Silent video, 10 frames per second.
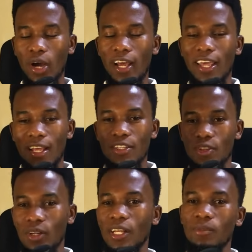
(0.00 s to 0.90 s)
again
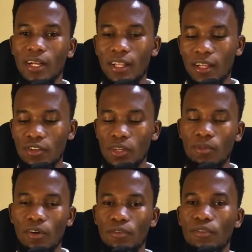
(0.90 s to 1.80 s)
sold him another dream
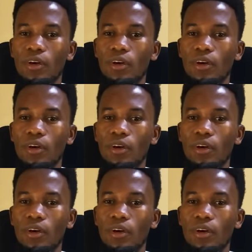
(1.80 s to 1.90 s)
of